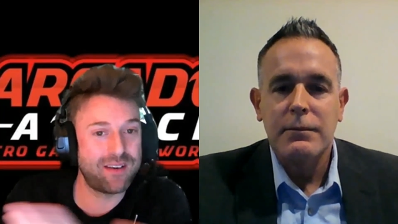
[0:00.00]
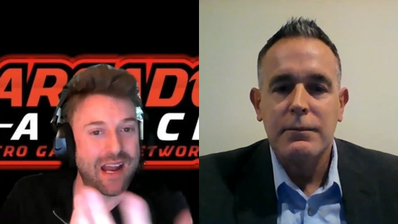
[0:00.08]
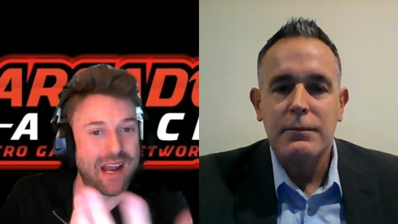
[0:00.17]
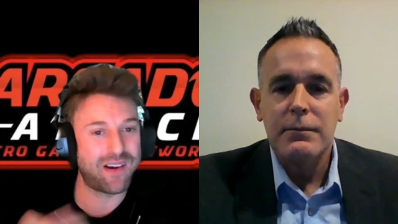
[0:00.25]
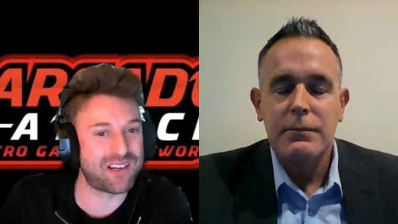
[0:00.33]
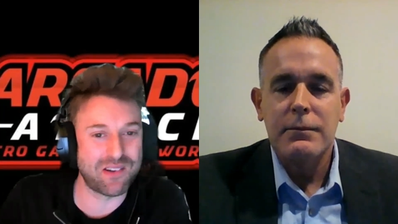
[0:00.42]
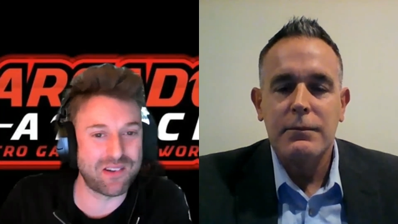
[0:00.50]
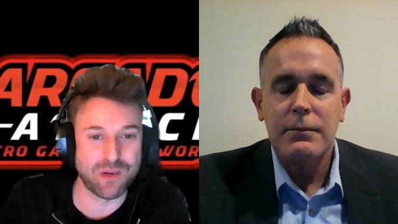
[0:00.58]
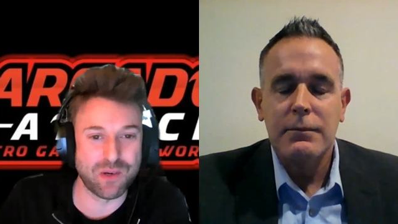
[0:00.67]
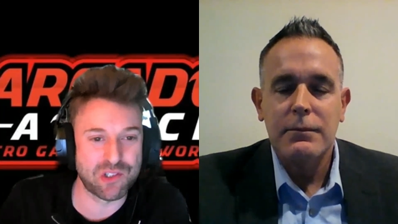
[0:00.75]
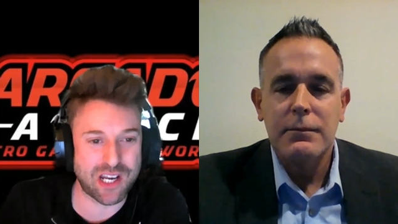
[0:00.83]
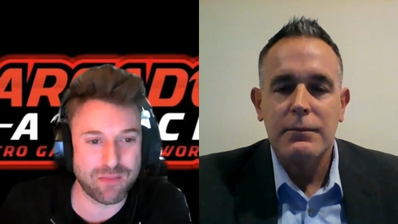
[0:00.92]
Speaker 1: And Erik, you're a
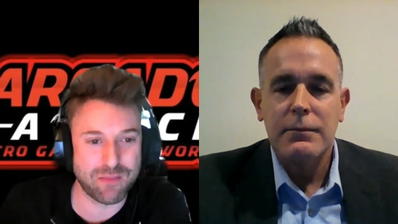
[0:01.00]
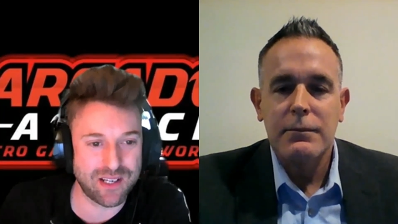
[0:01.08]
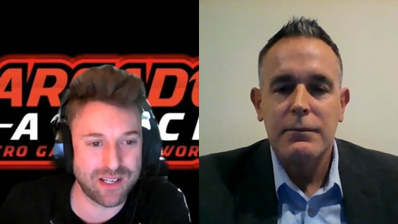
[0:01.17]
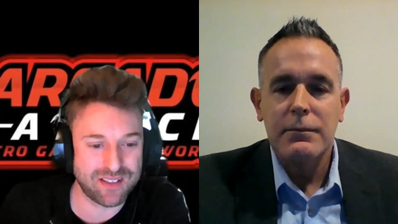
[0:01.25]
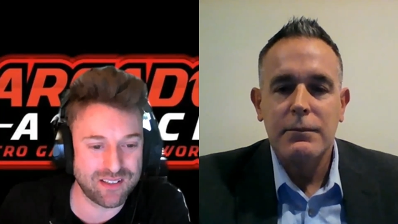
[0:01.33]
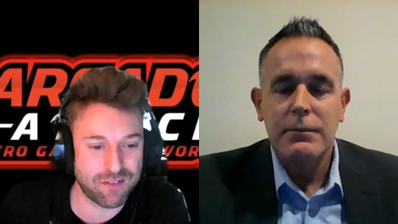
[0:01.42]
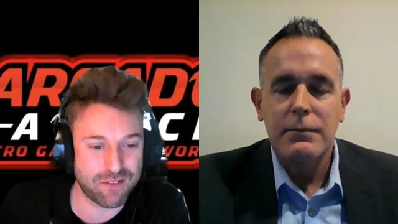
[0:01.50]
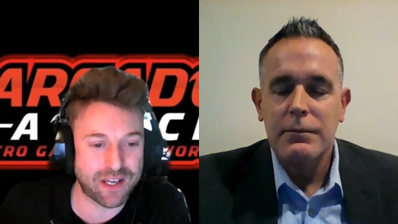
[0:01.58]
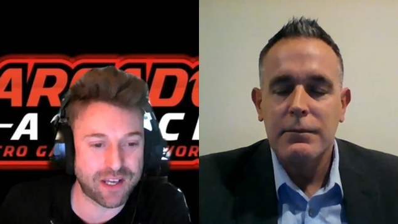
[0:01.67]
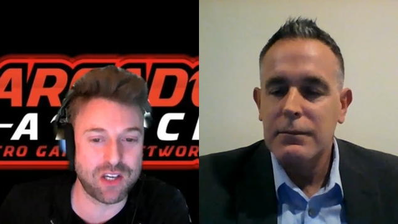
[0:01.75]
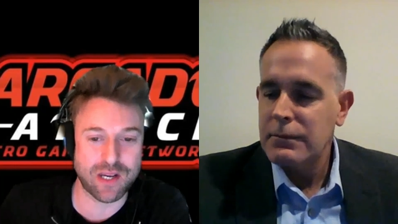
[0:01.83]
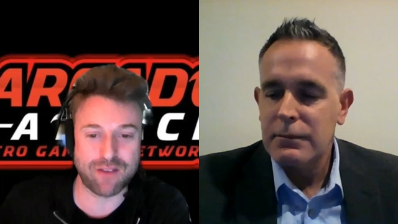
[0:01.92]
real gentleman, and uh,
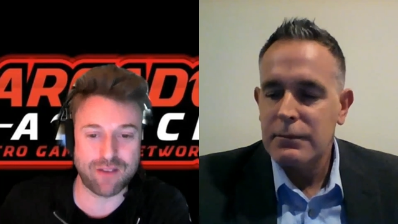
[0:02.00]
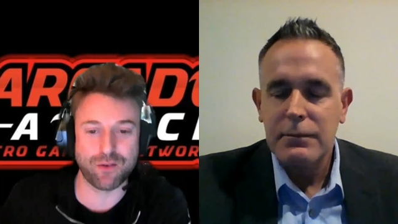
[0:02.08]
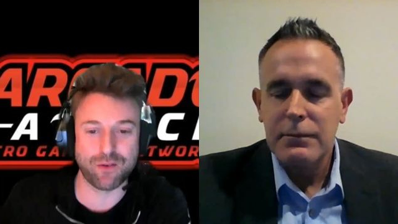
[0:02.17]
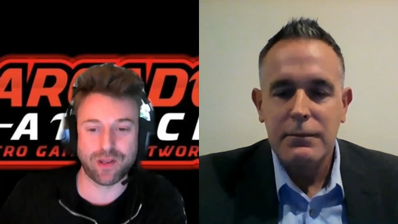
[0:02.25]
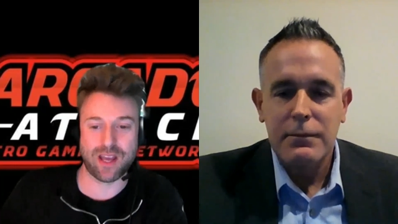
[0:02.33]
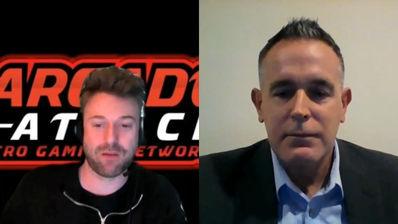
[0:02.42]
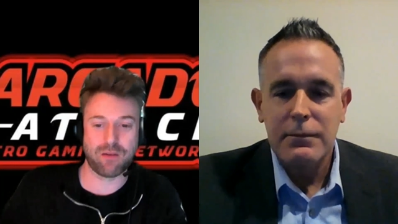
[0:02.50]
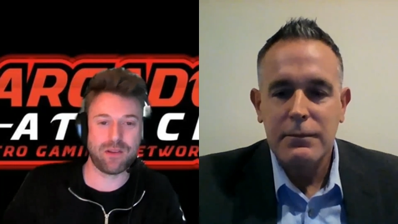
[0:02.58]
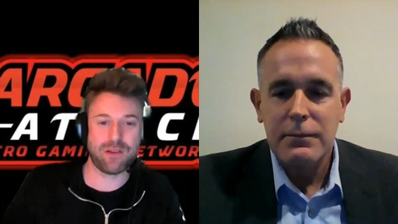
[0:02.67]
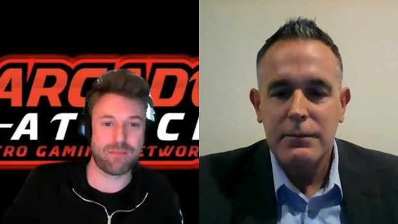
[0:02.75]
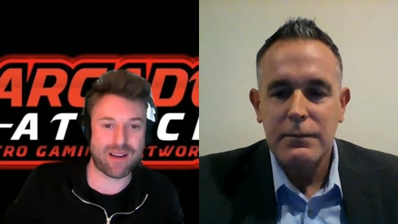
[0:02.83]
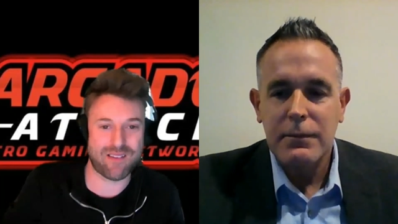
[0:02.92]
thank you again for all the help in
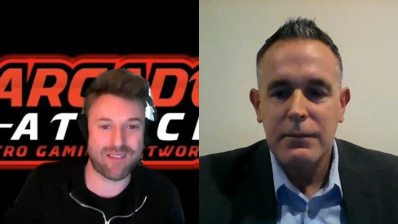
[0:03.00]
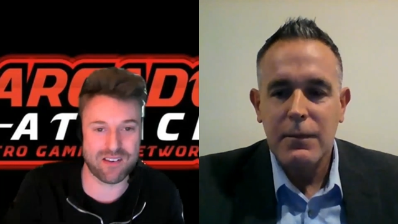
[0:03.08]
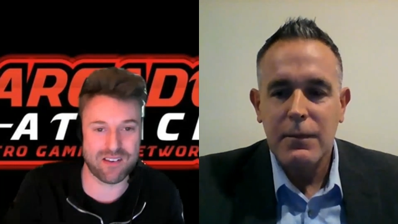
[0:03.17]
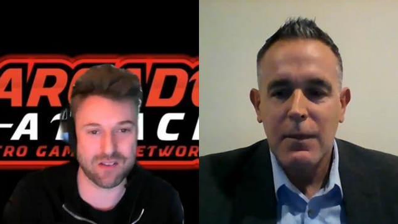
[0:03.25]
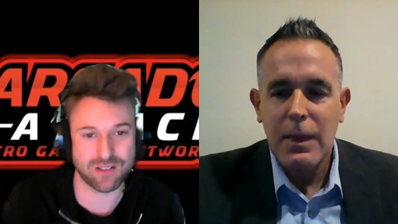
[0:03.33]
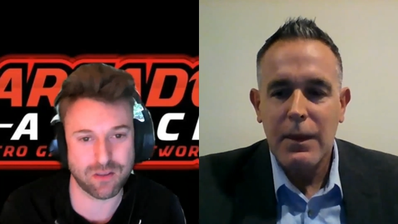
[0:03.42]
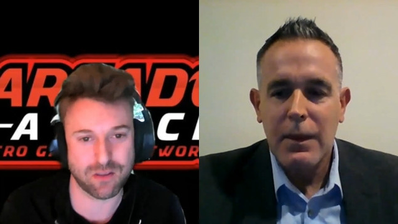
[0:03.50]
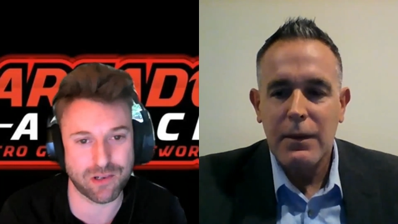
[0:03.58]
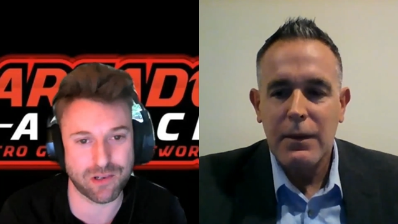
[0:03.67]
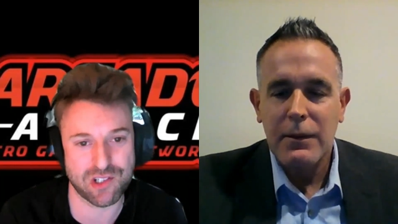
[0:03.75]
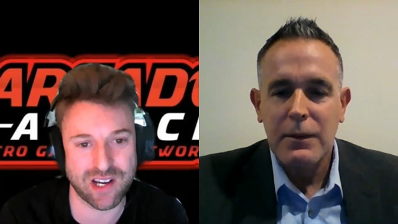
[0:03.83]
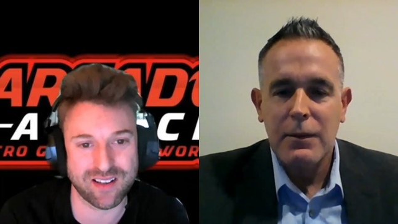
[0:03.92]
the background as well. I do
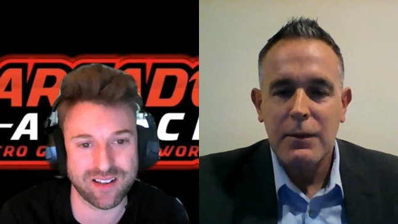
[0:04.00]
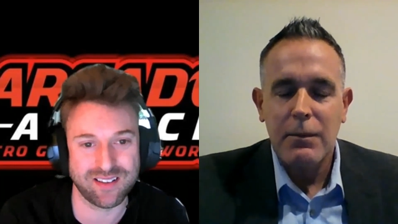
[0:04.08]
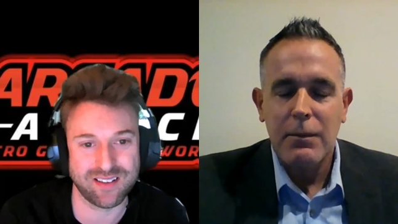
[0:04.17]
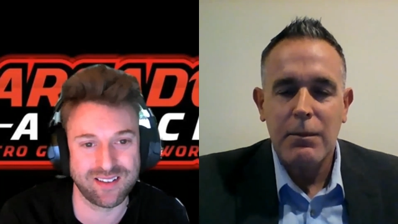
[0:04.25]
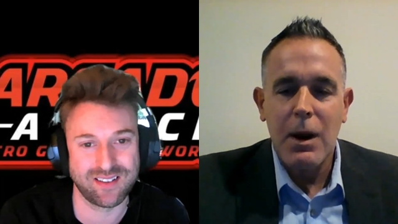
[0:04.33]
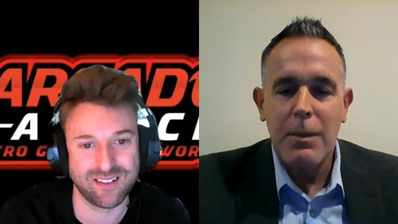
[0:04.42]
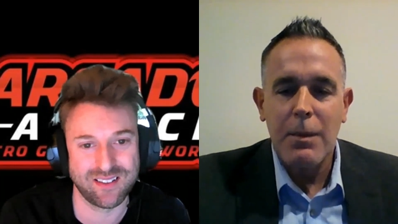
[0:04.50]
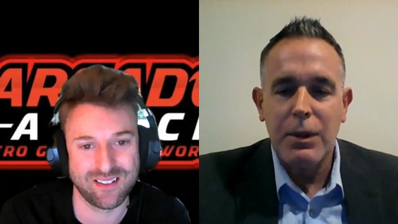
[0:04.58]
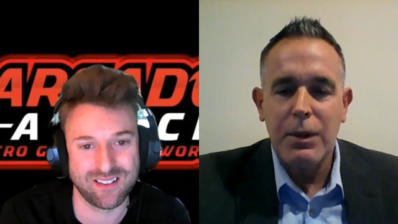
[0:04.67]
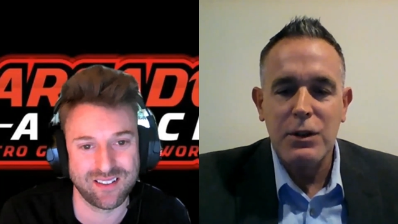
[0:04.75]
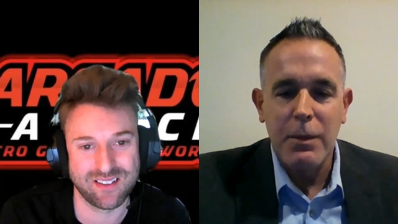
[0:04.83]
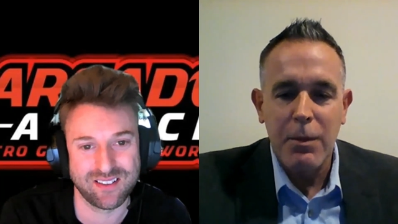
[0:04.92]
appreciate it.
Speaker 2: My
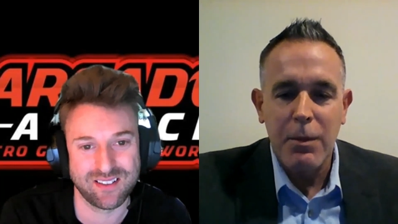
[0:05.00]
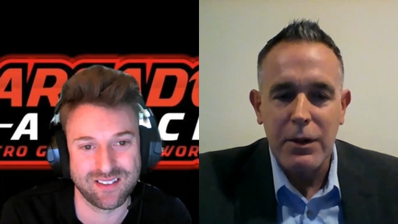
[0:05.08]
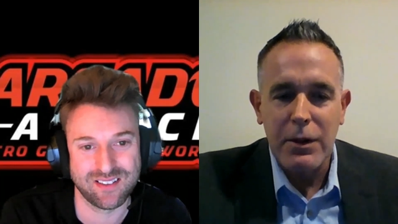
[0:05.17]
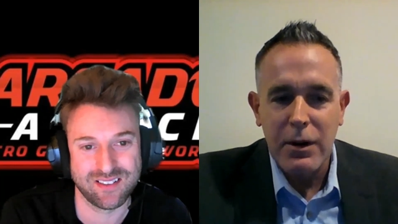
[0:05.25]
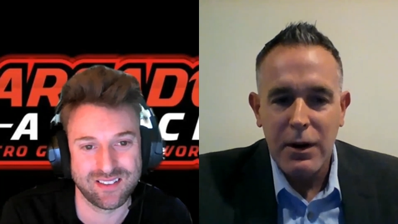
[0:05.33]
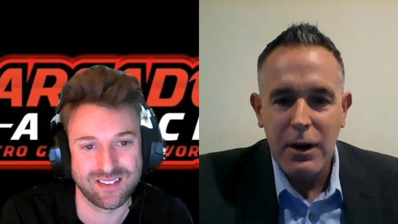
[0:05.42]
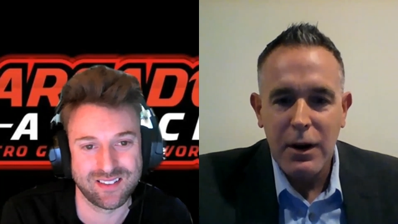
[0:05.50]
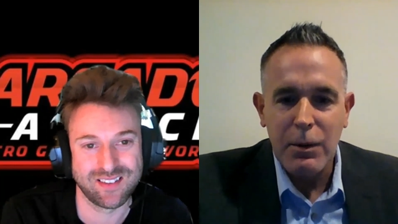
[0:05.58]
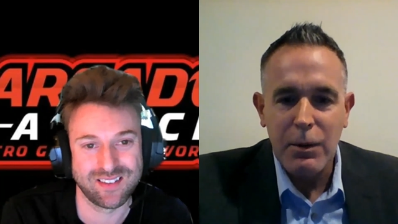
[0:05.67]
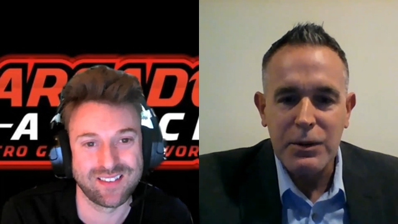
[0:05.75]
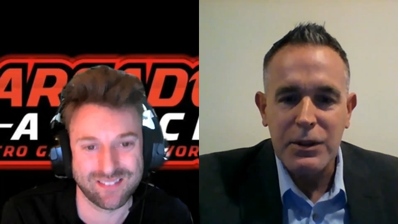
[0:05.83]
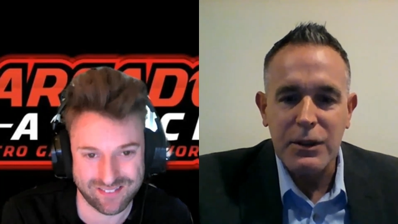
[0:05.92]
pleasure, my brother. I
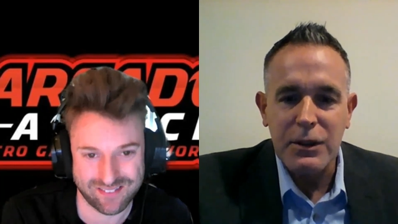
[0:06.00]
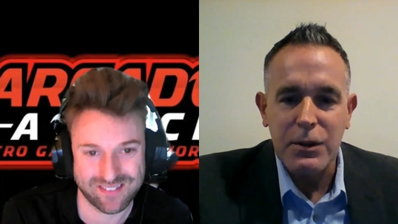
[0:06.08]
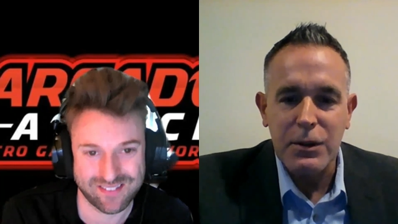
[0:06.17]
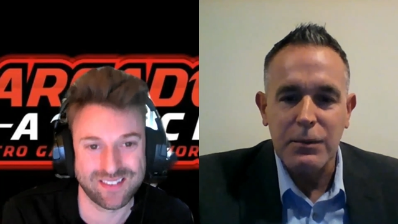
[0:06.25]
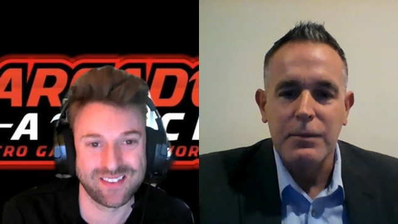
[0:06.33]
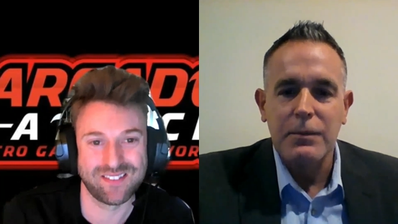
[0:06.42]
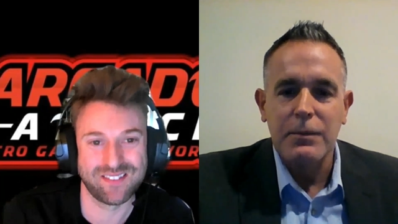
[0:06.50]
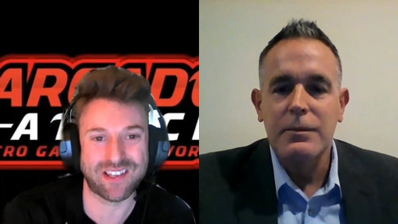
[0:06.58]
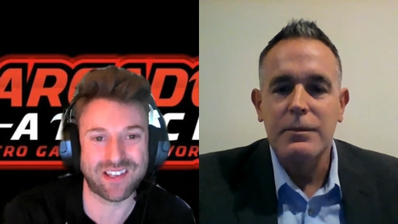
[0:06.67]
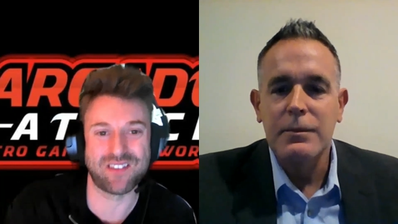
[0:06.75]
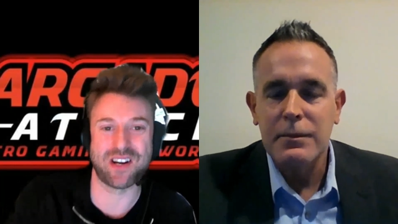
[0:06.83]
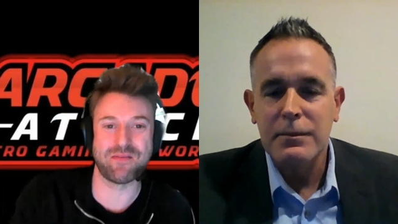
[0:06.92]
will see you soon.
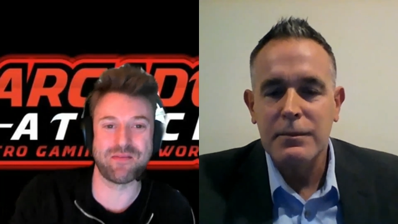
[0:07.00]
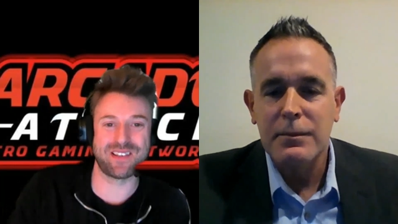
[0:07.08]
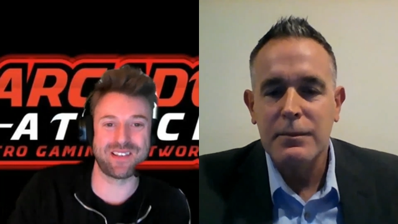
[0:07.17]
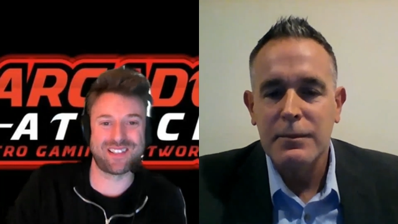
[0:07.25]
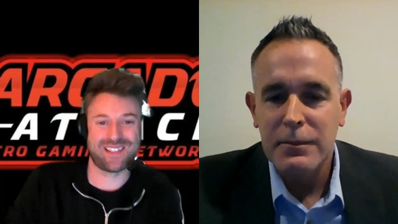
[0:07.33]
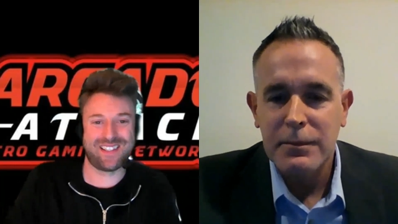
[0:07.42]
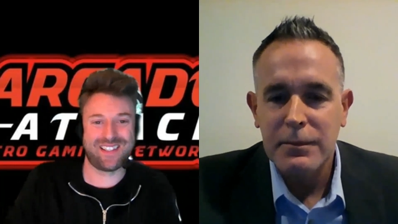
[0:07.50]
Speaker 1: Thank you very much.